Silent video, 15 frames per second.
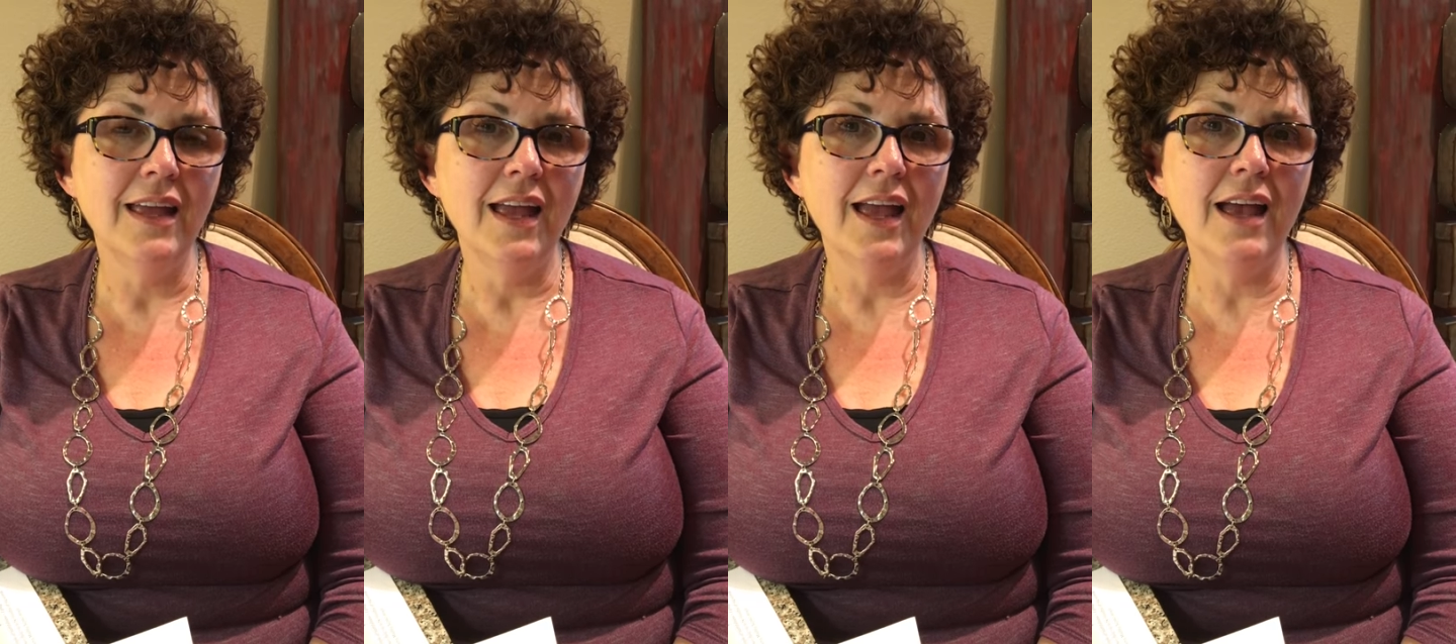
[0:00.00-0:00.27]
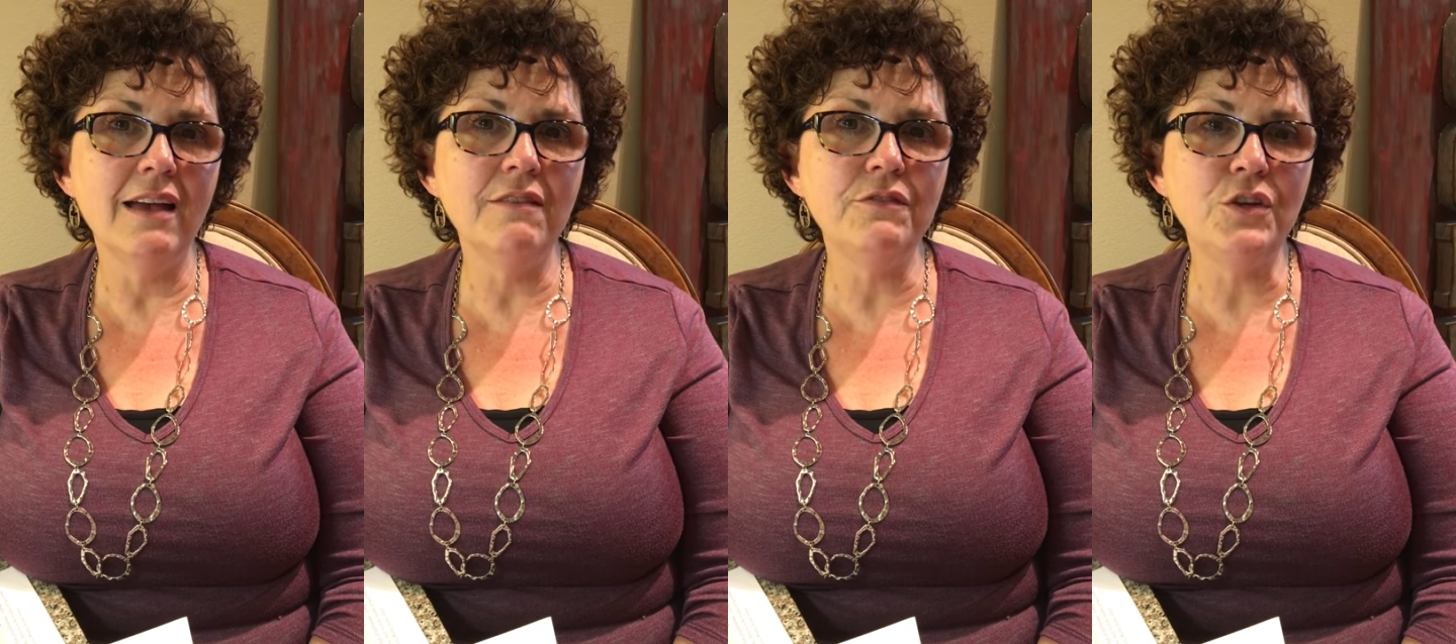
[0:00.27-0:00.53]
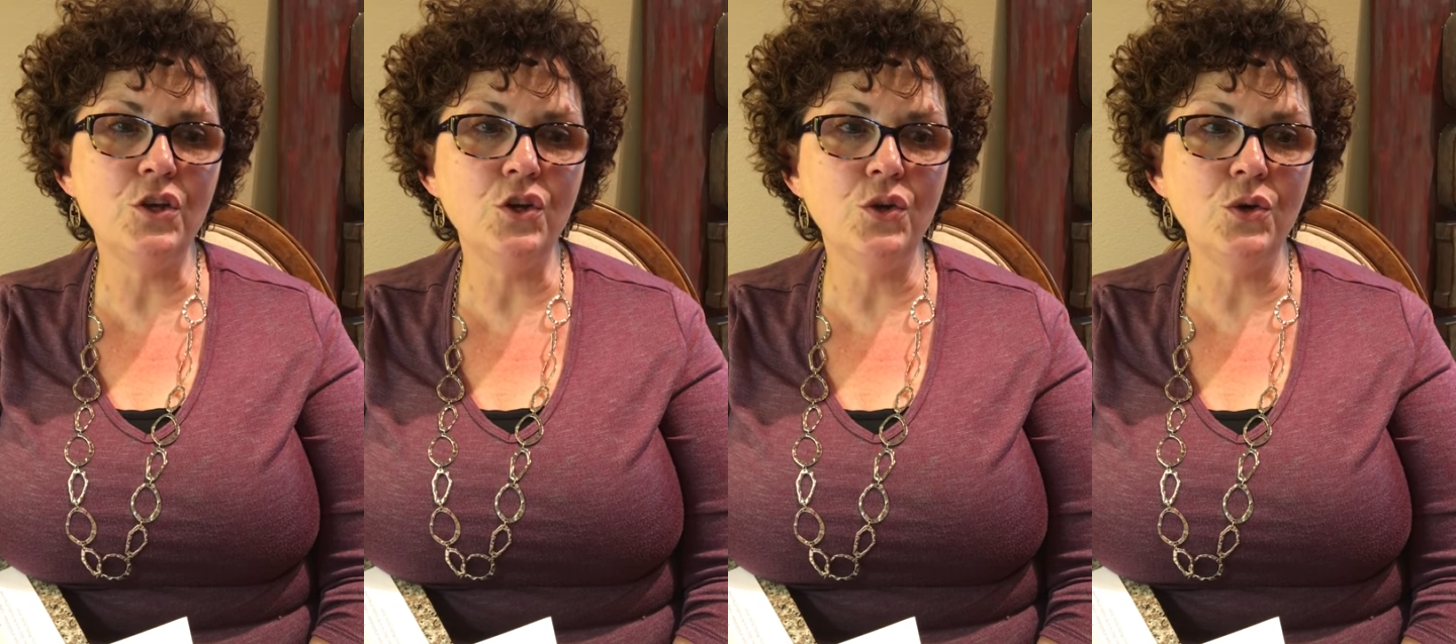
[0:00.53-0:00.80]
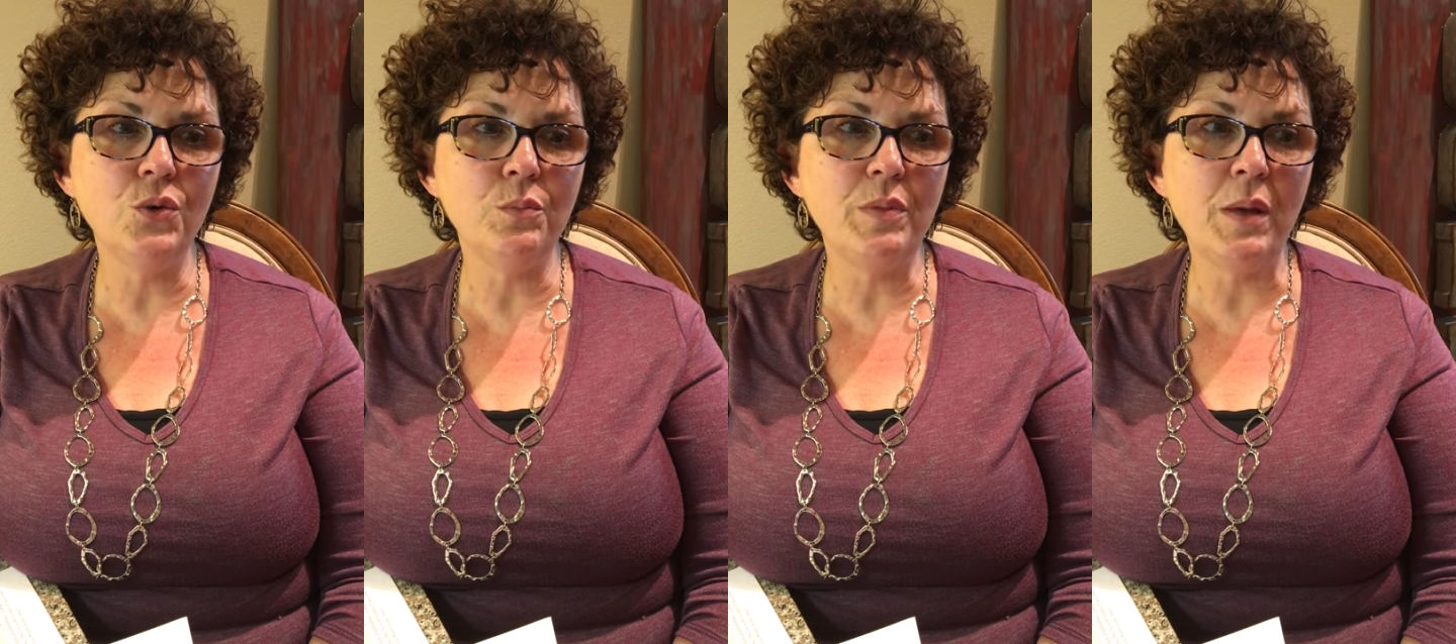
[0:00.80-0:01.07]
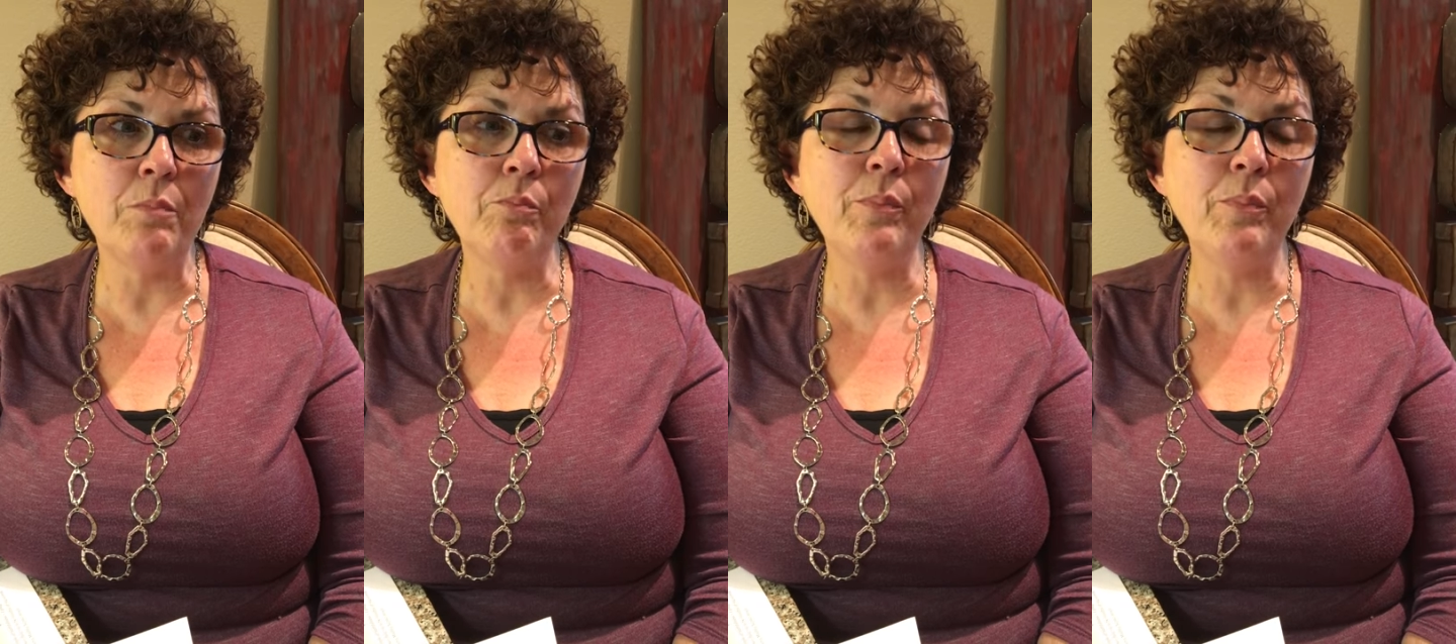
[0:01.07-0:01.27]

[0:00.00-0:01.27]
Have you been